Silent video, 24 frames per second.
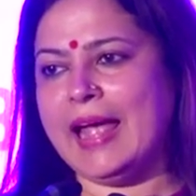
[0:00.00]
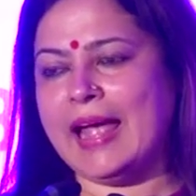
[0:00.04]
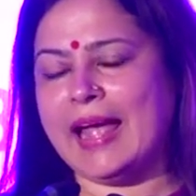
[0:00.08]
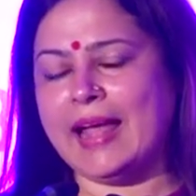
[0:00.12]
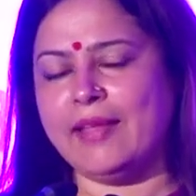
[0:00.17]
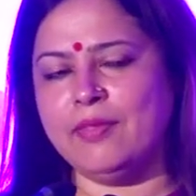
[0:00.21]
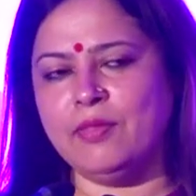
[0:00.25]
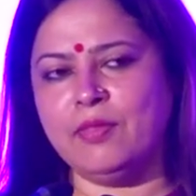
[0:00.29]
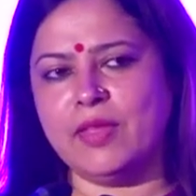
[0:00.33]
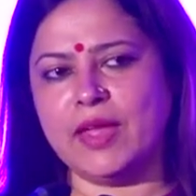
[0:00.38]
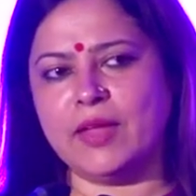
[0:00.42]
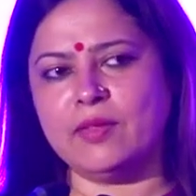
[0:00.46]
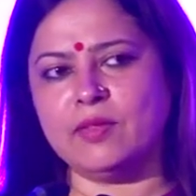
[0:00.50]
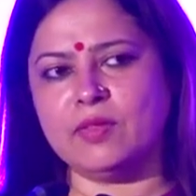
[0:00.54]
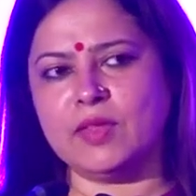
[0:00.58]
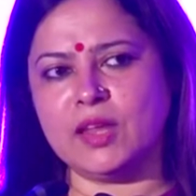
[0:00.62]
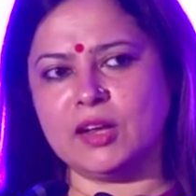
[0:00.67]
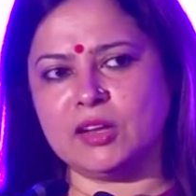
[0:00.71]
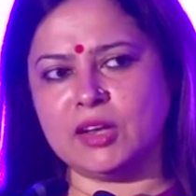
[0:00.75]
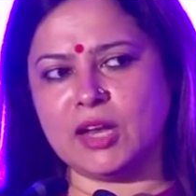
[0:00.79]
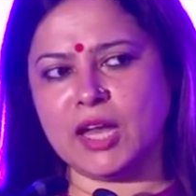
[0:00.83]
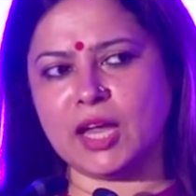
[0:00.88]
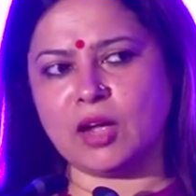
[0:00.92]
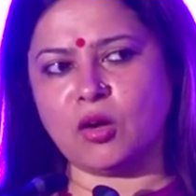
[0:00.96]
And then they
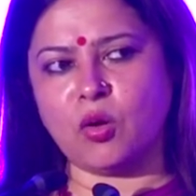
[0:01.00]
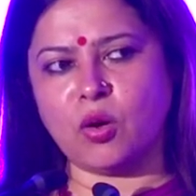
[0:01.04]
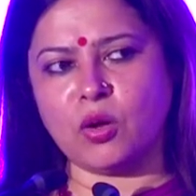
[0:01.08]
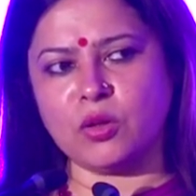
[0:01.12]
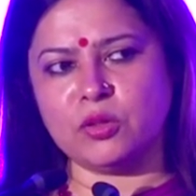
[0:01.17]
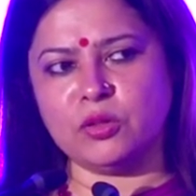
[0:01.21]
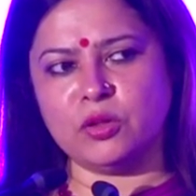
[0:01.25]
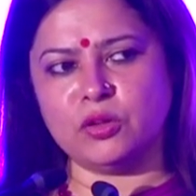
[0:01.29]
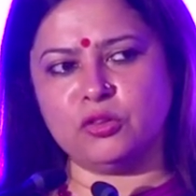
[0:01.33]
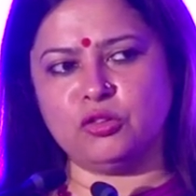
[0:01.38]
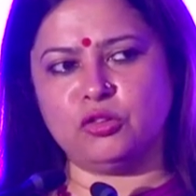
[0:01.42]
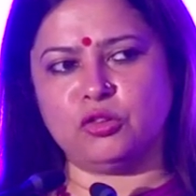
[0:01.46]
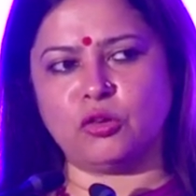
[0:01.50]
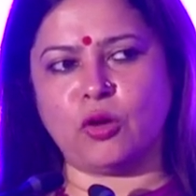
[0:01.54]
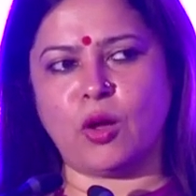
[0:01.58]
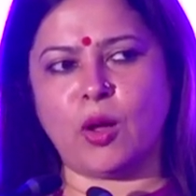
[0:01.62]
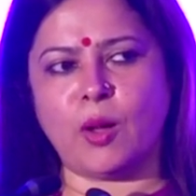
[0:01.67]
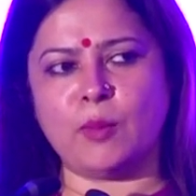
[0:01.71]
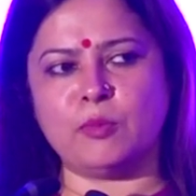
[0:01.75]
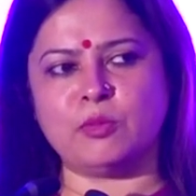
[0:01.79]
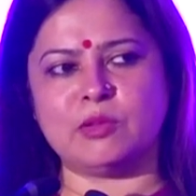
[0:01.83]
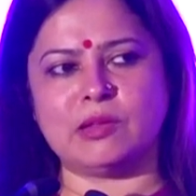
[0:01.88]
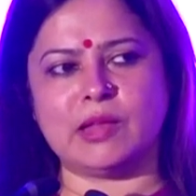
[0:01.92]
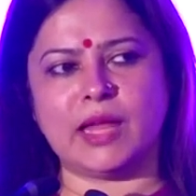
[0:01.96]
take on the
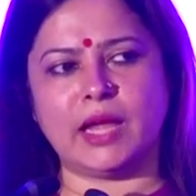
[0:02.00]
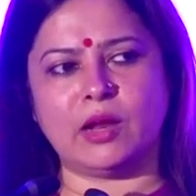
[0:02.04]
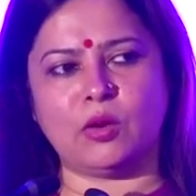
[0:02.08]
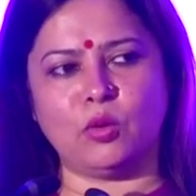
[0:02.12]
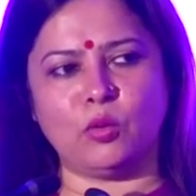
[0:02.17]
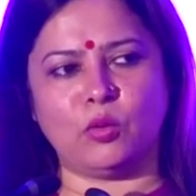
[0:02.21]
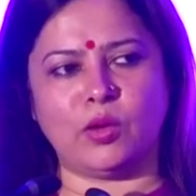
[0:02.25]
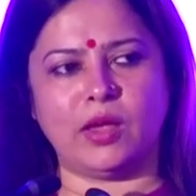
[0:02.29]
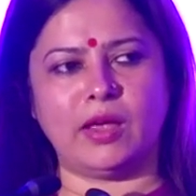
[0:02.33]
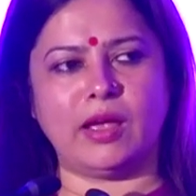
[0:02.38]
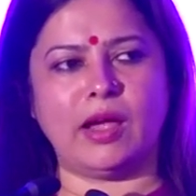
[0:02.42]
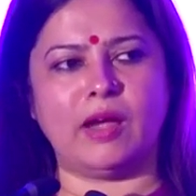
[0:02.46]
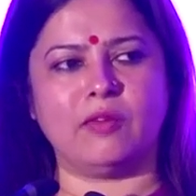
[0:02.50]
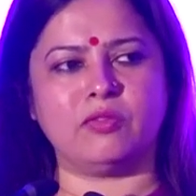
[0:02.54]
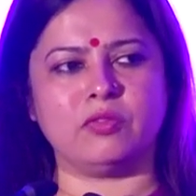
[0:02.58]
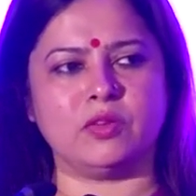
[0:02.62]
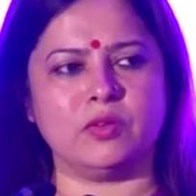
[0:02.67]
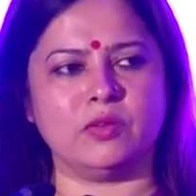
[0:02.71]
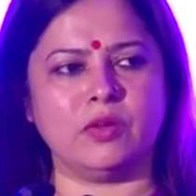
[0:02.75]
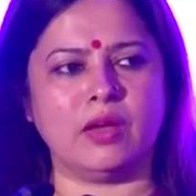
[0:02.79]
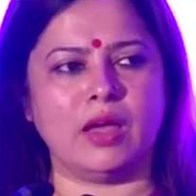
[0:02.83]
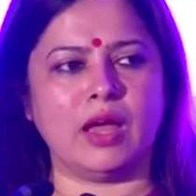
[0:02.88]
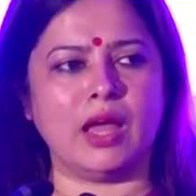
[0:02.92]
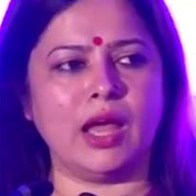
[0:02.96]
jobs like looking after
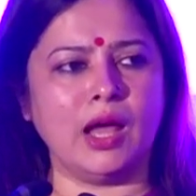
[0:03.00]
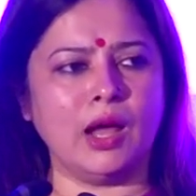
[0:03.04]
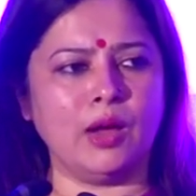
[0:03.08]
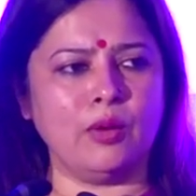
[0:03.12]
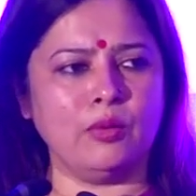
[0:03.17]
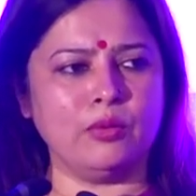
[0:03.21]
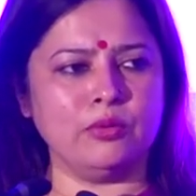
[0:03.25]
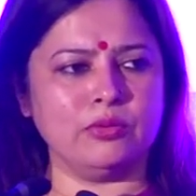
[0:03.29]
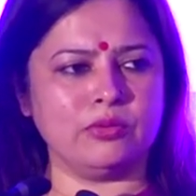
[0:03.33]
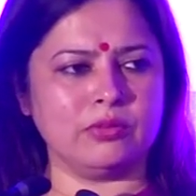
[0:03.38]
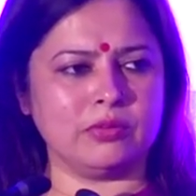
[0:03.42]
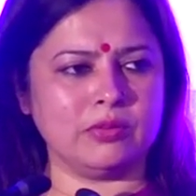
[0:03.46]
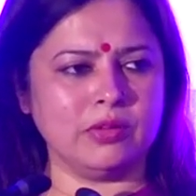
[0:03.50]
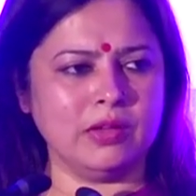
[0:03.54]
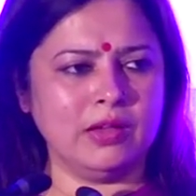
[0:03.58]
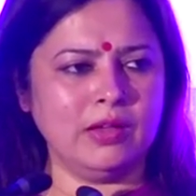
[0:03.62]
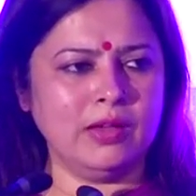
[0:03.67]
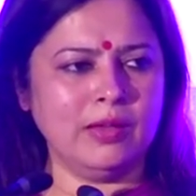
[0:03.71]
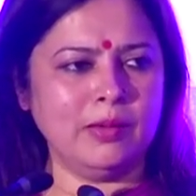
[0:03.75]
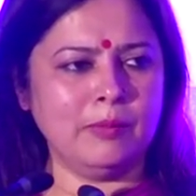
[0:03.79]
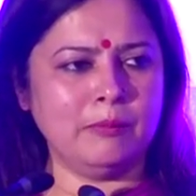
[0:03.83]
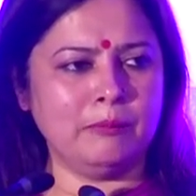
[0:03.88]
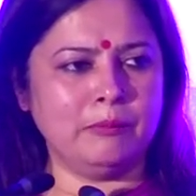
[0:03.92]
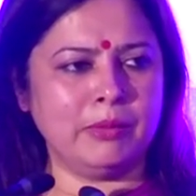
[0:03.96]
the house,
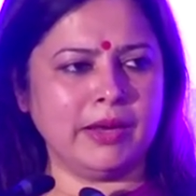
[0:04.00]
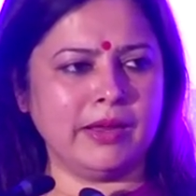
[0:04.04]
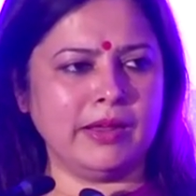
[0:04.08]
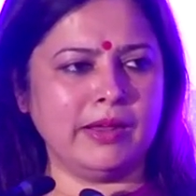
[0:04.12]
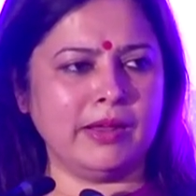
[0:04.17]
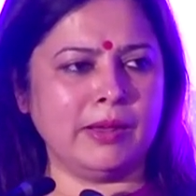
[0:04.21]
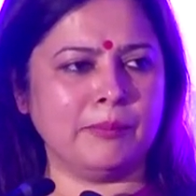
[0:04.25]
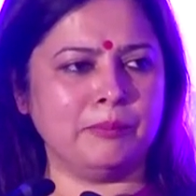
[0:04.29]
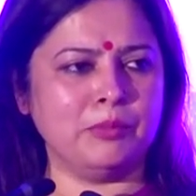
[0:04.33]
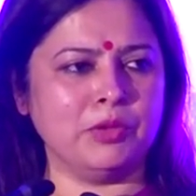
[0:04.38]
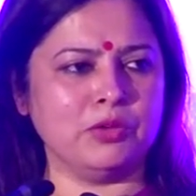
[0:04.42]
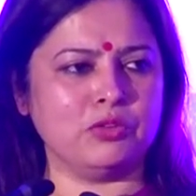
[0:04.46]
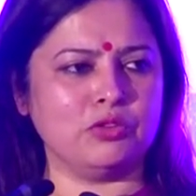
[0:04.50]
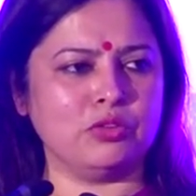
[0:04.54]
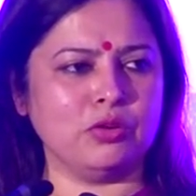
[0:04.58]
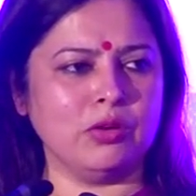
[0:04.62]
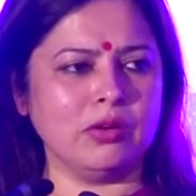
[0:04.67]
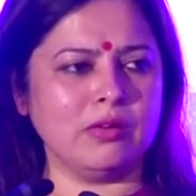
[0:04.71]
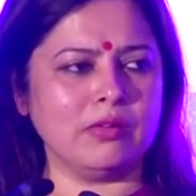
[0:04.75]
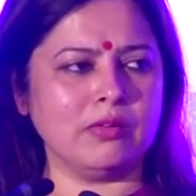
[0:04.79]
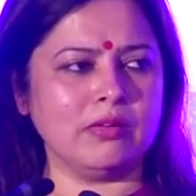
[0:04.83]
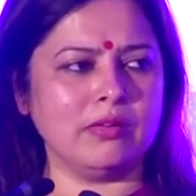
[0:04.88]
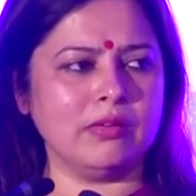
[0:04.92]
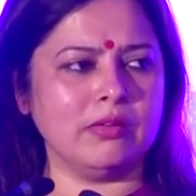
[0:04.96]
bringing up the
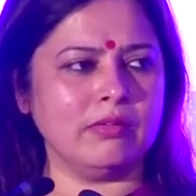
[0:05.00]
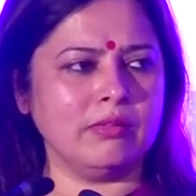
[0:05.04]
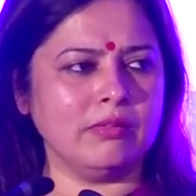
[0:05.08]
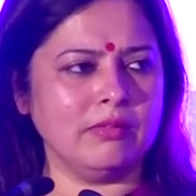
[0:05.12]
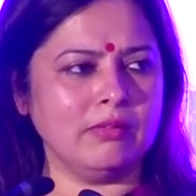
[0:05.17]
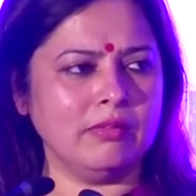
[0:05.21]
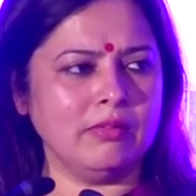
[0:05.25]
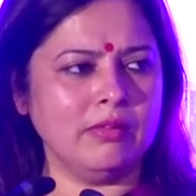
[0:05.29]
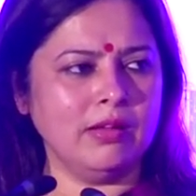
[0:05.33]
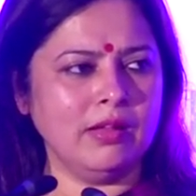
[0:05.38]
children,